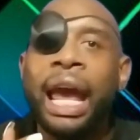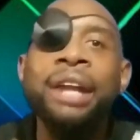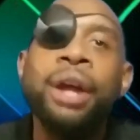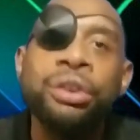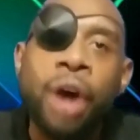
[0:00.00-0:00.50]

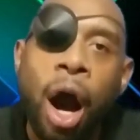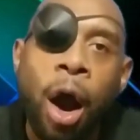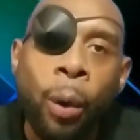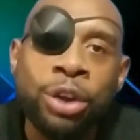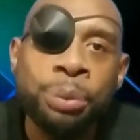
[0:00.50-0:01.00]
And there's
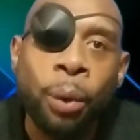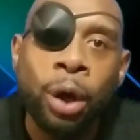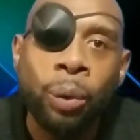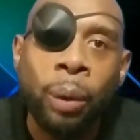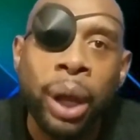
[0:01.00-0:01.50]
always more
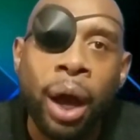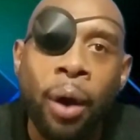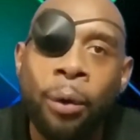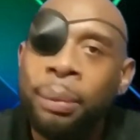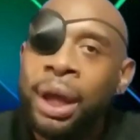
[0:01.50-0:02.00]
than one way home.